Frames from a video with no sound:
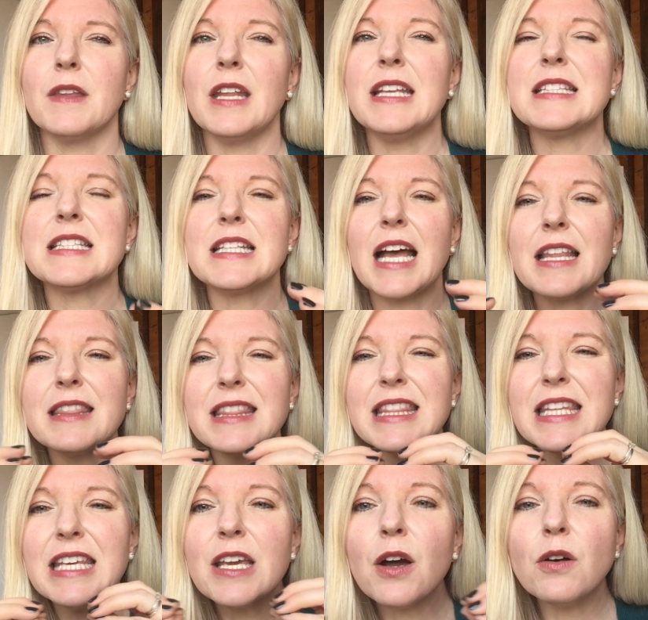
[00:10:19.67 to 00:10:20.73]
it's not
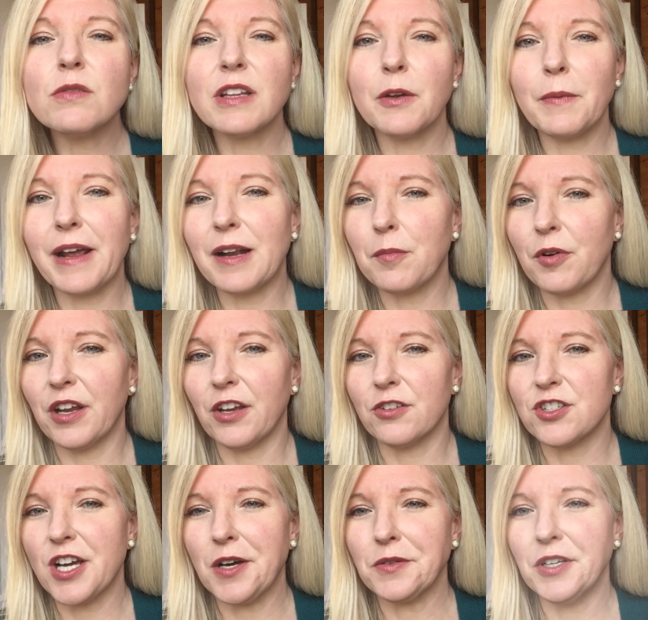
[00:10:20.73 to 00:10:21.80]
the only way to bring your child